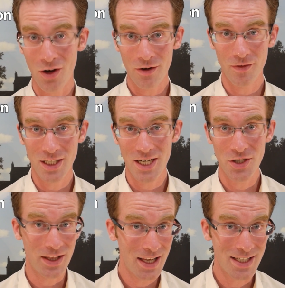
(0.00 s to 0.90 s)

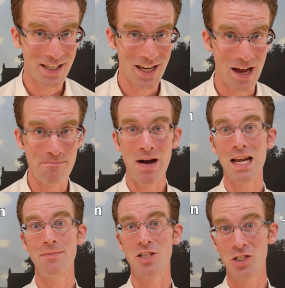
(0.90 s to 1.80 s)
conversation lesson time. My
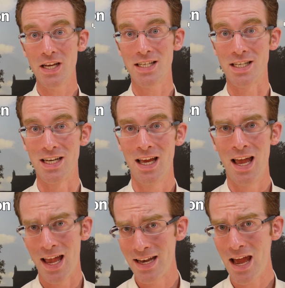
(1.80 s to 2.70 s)
name is Jason,
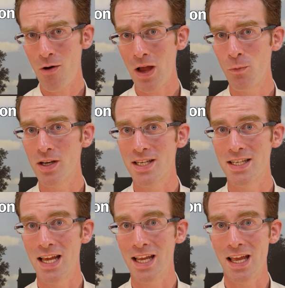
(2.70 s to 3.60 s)
and now I want to
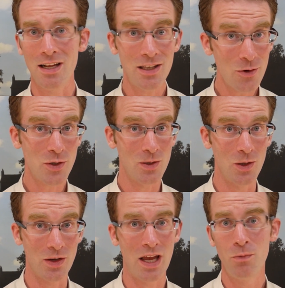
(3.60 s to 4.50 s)
take a closer
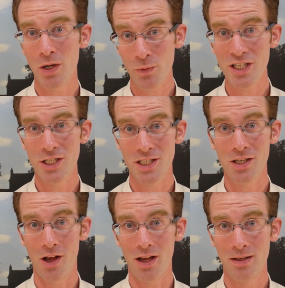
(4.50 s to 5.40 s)
look at what we just
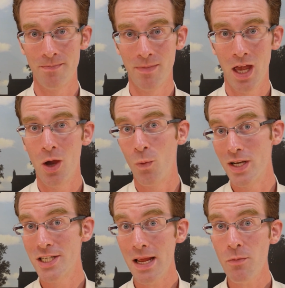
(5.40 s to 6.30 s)
saw.
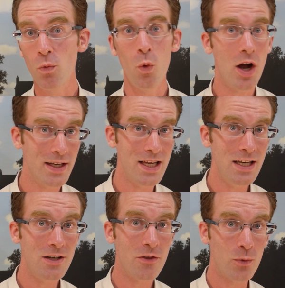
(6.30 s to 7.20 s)
When James walked
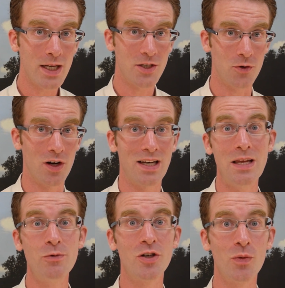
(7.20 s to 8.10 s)
into the restaurant,
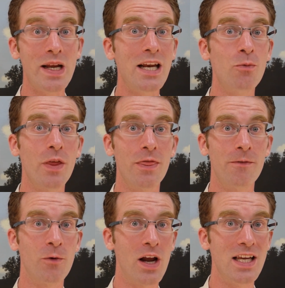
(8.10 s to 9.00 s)
he was greeted with the
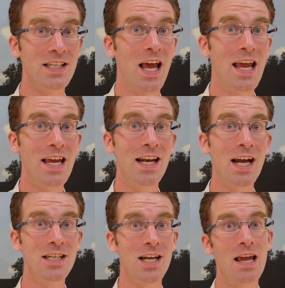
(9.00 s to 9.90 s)
phrase,
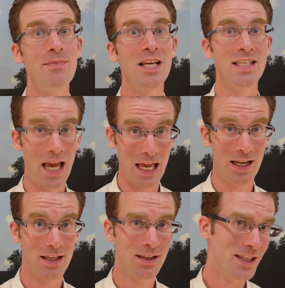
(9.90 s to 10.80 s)
"Irashaimase."
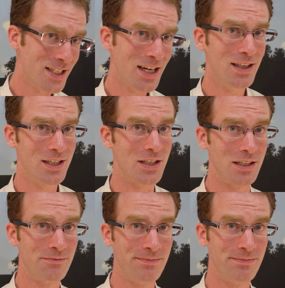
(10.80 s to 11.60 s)
Let's take a listen.